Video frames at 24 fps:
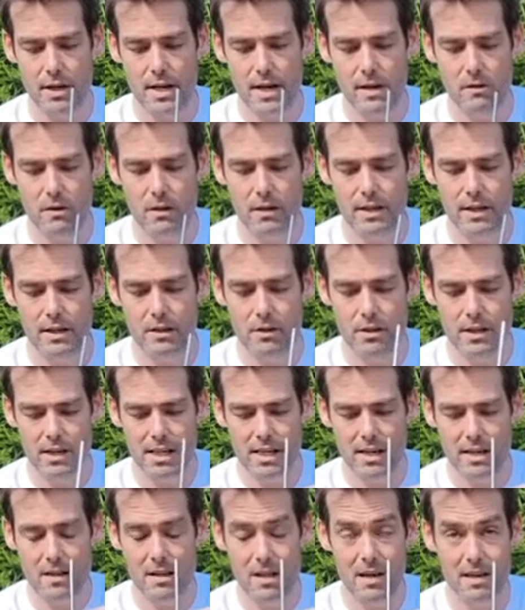So this is actually
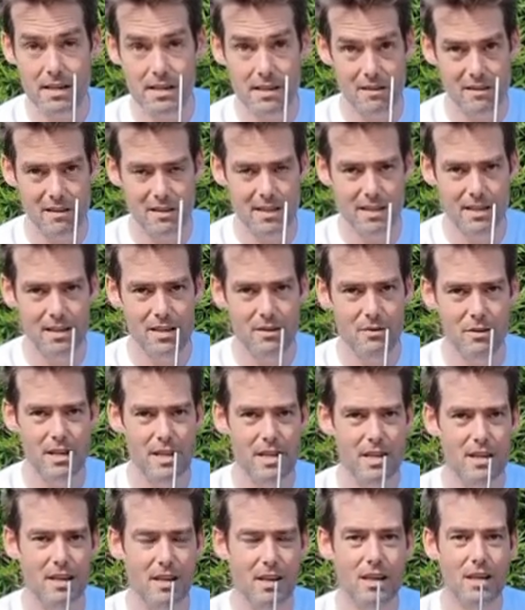going to be my first
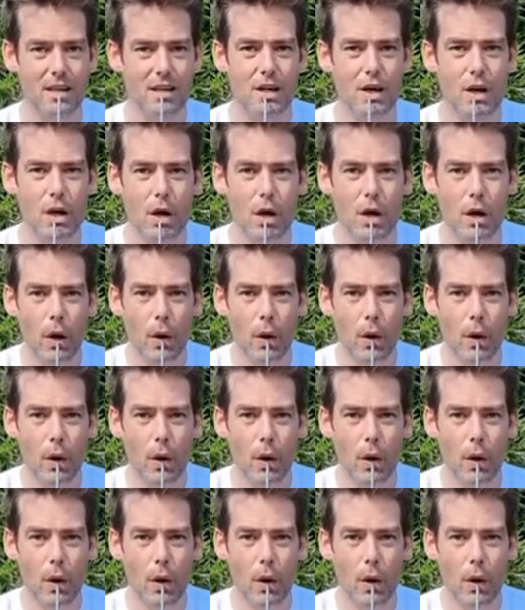taste of this